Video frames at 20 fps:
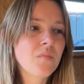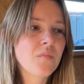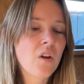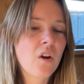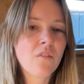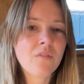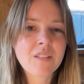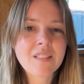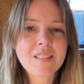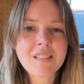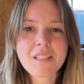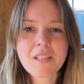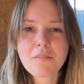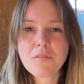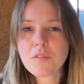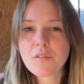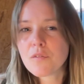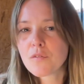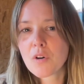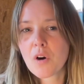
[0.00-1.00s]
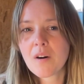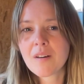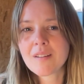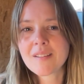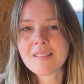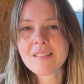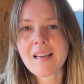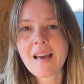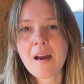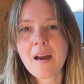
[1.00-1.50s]
Obviously, if you've got
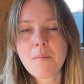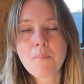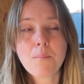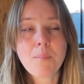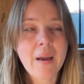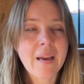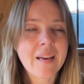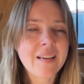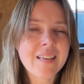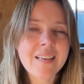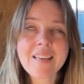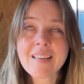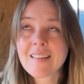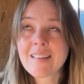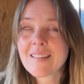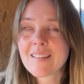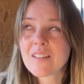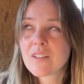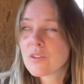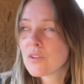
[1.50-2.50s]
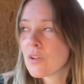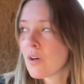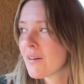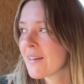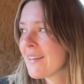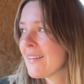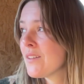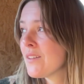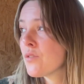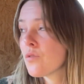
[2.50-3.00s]
banking
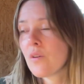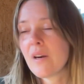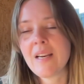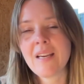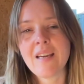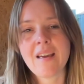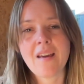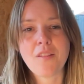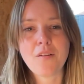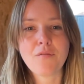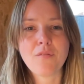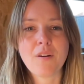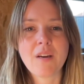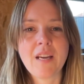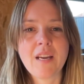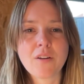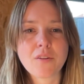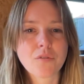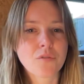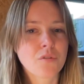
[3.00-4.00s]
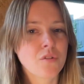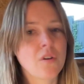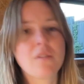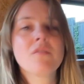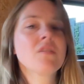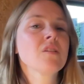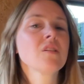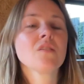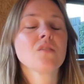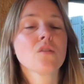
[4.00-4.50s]
logins or any other financial
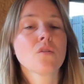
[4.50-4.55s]
services,